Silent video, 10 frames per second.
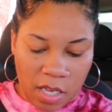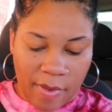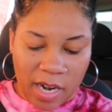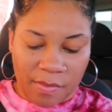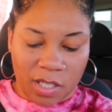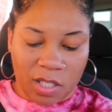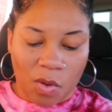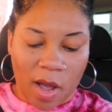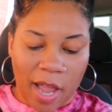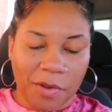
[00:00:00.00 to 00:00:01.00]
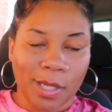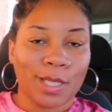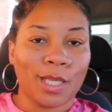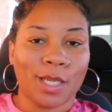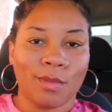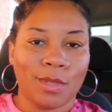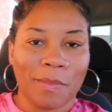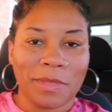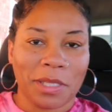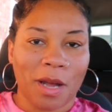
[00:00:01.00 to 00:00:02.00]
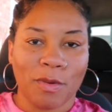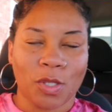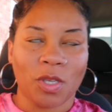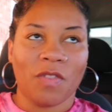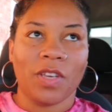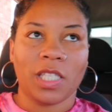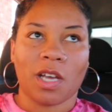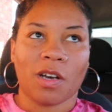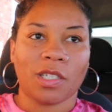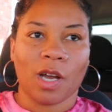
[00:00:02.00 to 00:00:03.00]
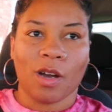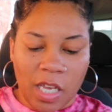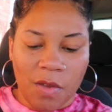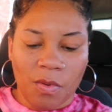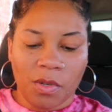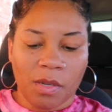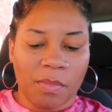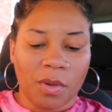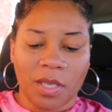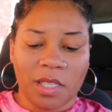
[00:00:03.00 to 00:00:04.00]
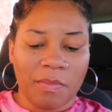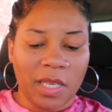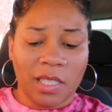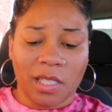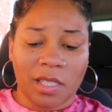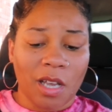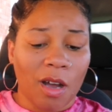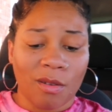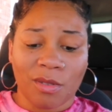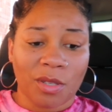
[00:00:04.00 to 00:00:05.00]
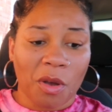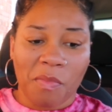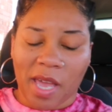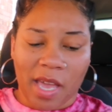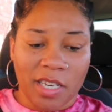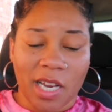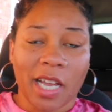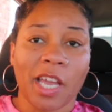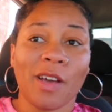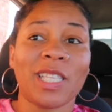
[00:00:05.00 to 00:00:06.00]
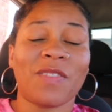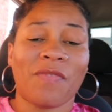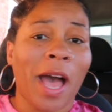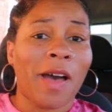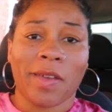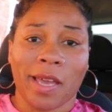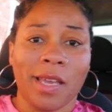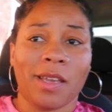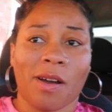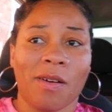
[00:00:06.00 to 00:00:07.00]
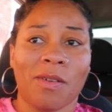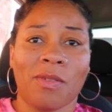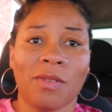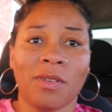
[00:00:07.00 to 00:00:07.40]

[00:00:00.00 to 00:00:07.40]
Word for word: He about to be so hyped when I tell him Jameson almost three feet tall, y'all. He want the boys to be tall so bad. Jaquille is five eight, y'all.